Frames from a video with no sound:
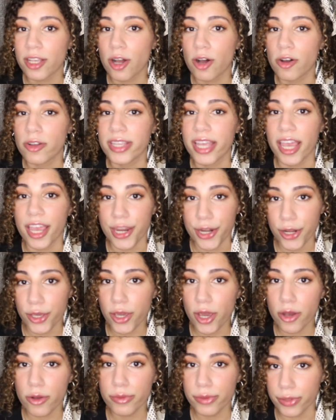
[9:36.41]
called
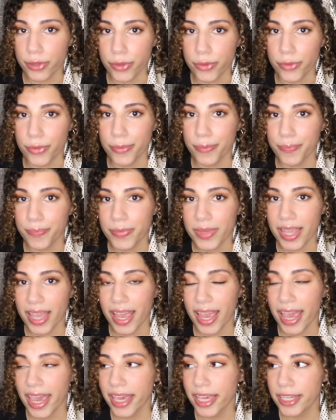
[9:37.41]
Indigo Loon
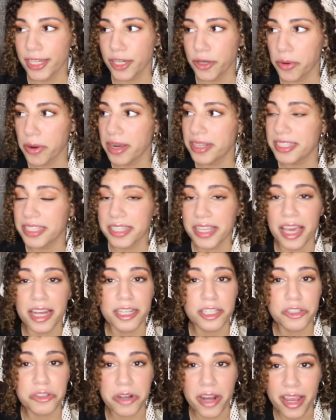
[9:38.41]
and you know I
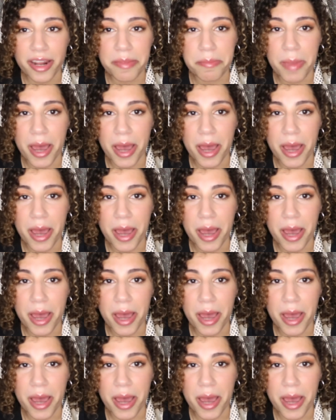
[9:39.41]
decided to try them